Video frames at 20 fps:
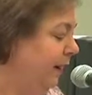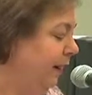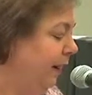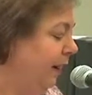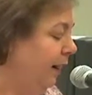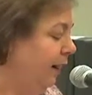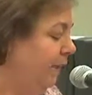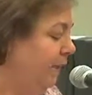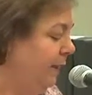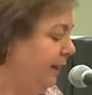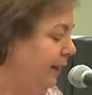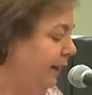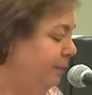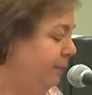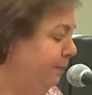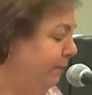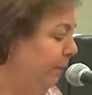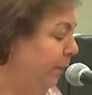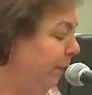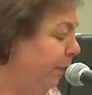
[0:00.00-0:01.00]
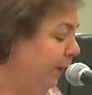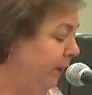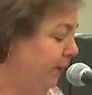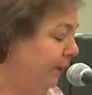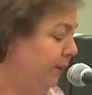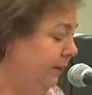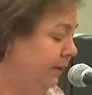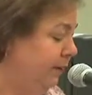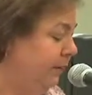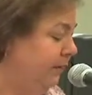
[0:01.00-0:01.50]
um, the
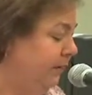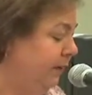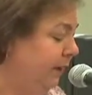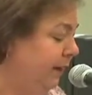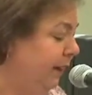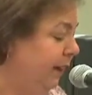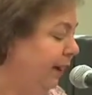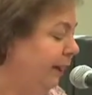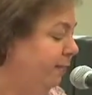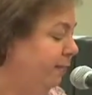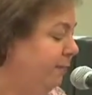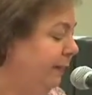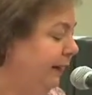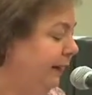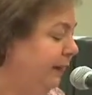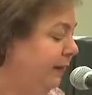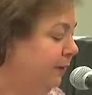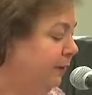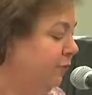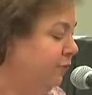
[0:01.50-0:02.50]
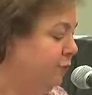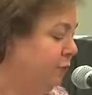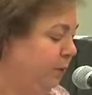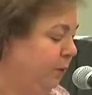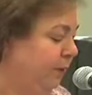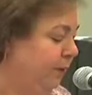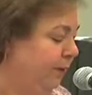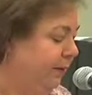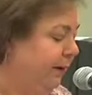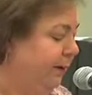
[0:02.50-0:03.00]
importance of making
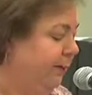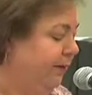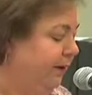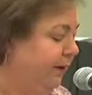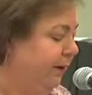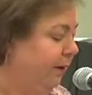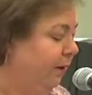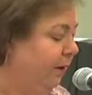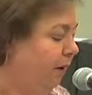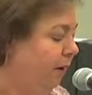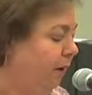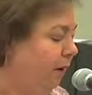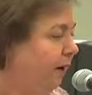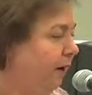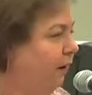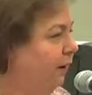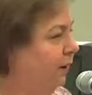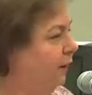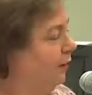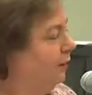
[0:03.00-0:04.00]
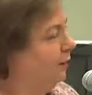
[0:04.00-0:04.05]
sure that there are